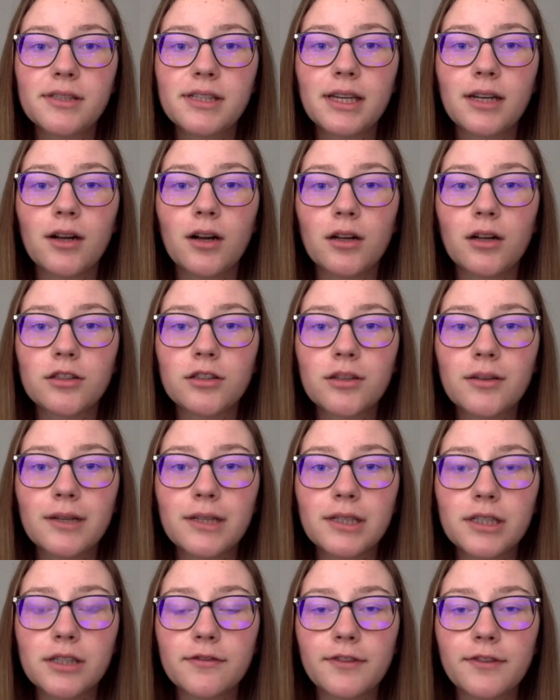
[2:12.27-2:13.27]
can also
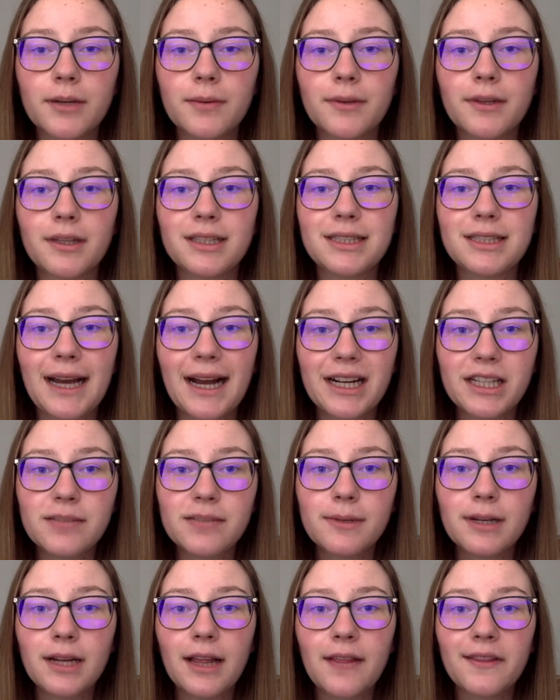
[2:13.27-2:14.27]
interfere with
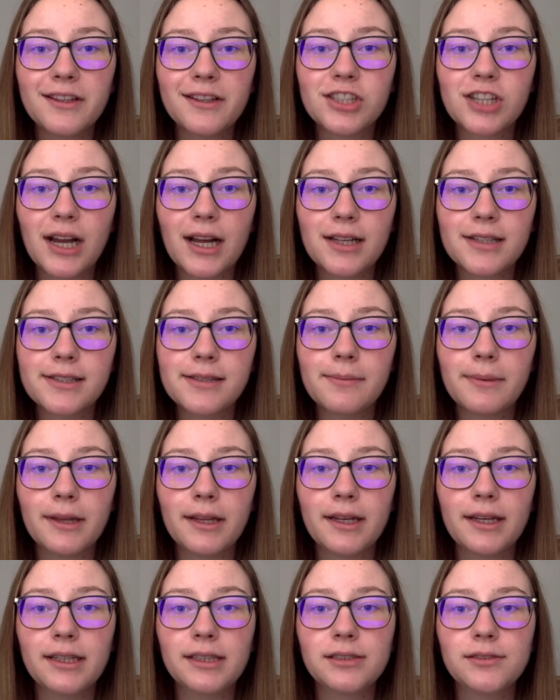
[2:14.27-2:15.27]
attachment and the child's
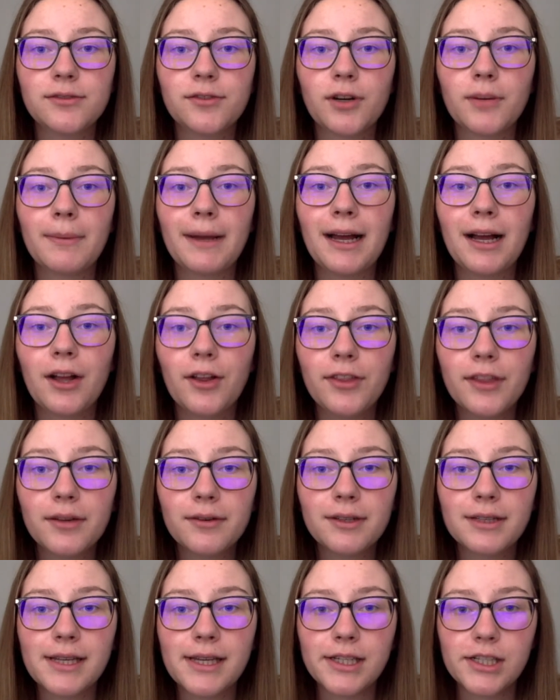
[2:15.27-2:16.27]
ability to form healthy
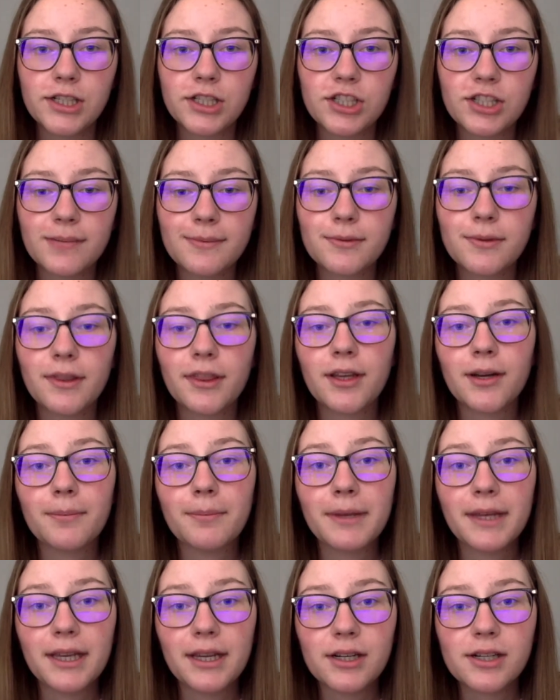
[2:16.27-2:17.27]
relationships with their
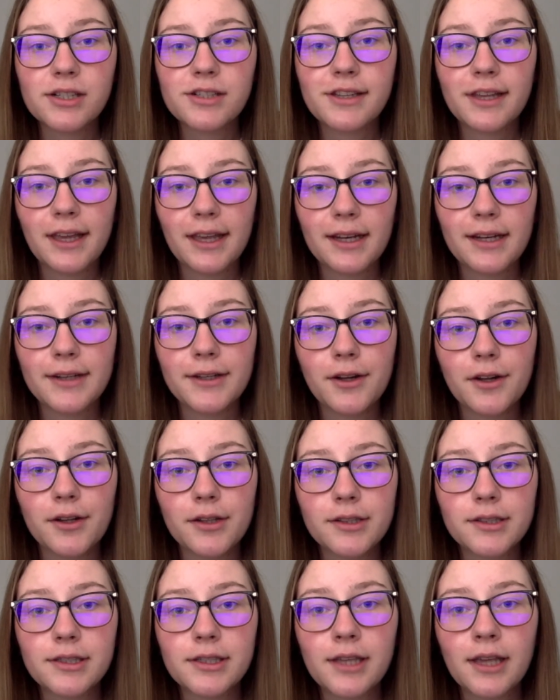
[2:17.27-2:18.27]
peers and
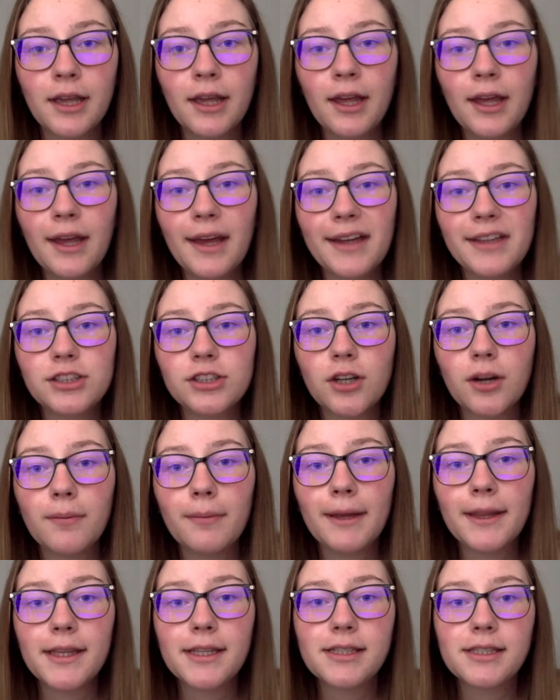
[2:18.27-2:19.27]
adults. As shown
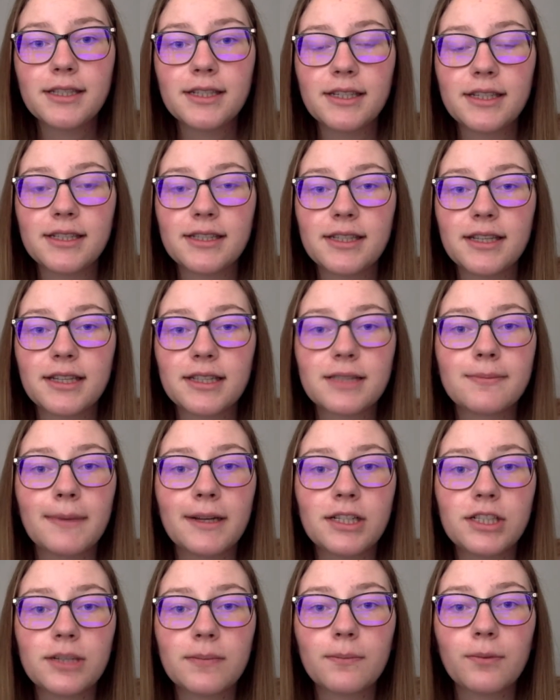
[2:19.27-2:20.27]
by the statistics
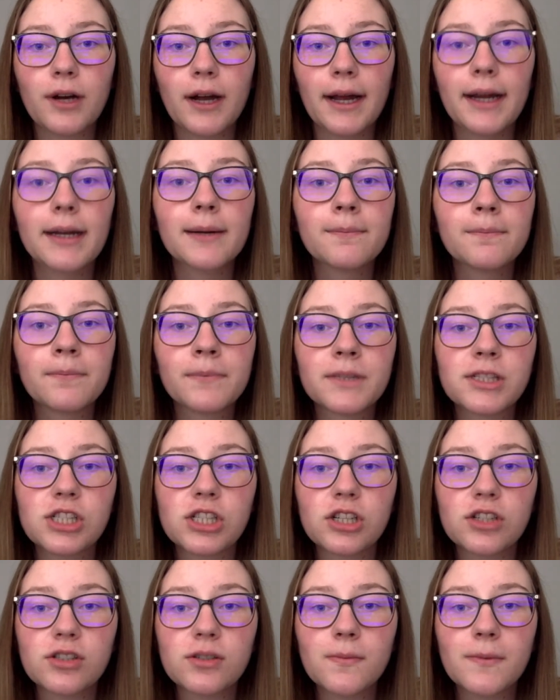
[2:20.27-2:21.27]
mentioned prior,
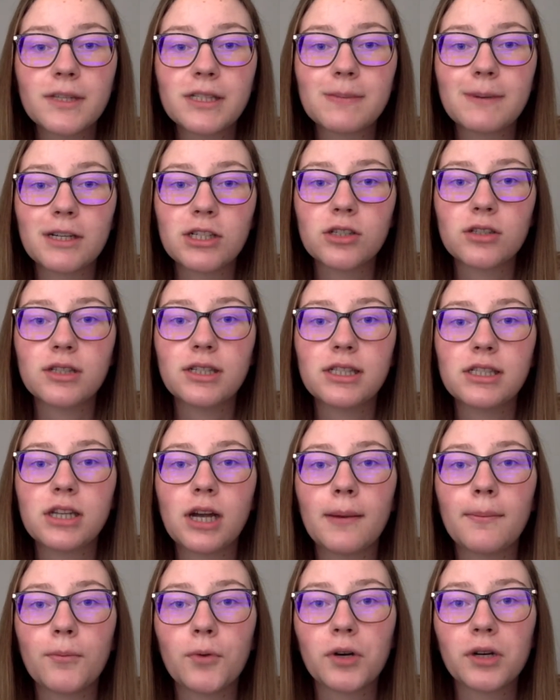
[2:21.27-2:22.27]
children with special needs
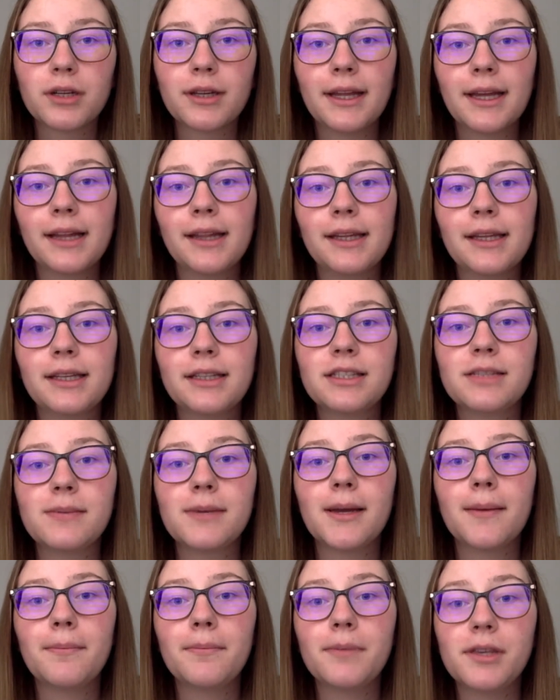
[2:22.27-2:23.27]
are more likely to
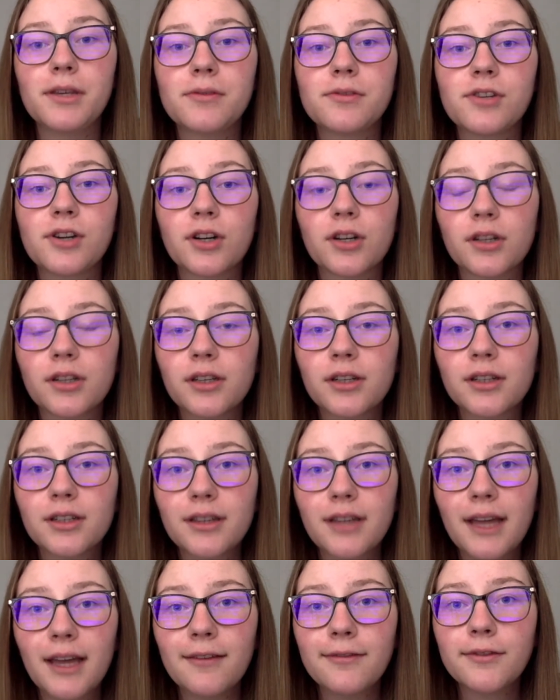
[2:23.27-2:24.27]
be abused earlier in
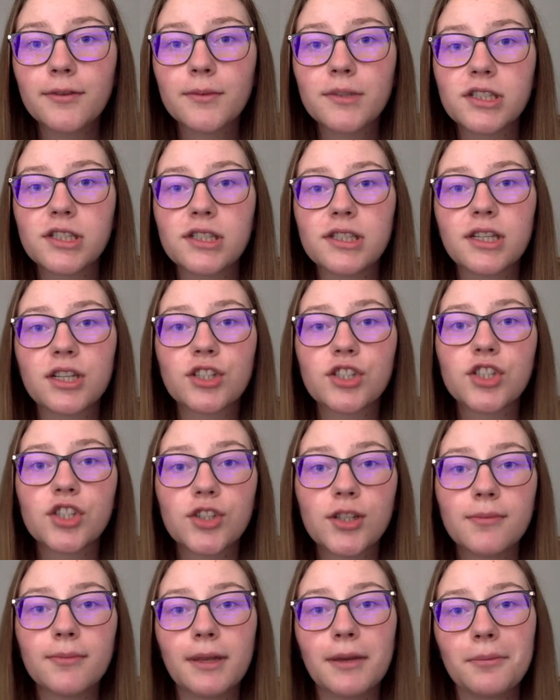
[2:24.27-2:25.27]
life, which is
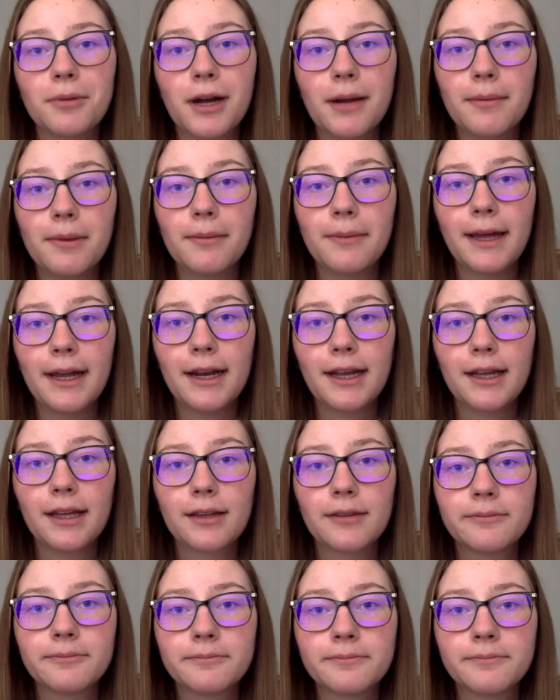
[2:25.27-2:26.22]
extremely problematic.